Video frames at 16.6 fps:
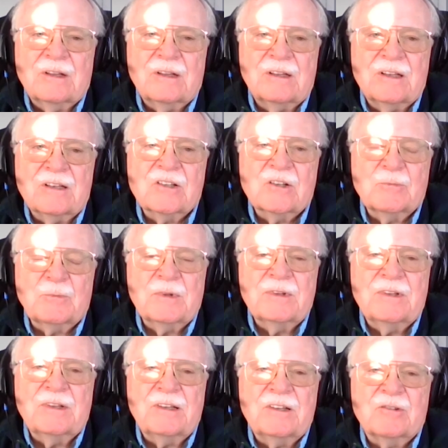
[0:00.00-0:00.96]

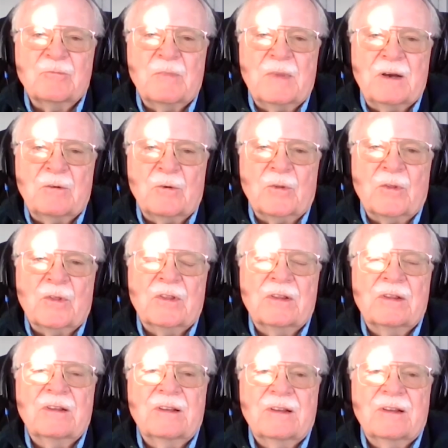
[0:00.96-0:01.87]
disciplined his mouth,